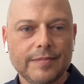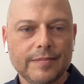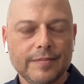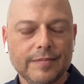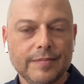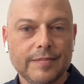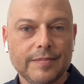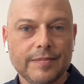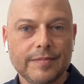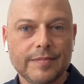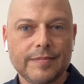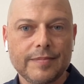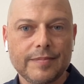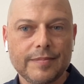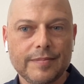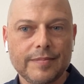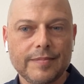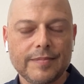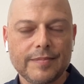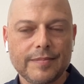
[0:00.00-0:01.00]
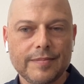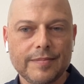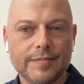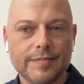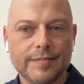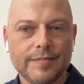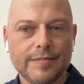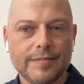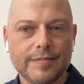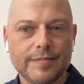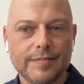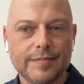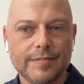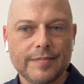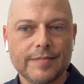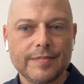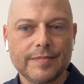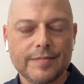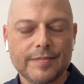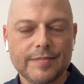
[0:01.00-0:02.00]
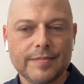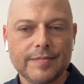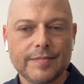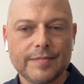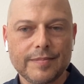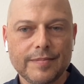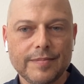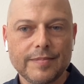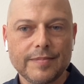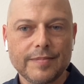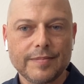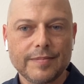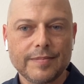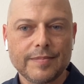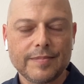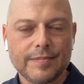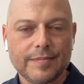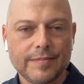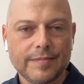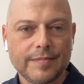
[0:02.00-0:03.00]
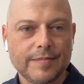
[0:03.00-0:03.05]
(not speaking)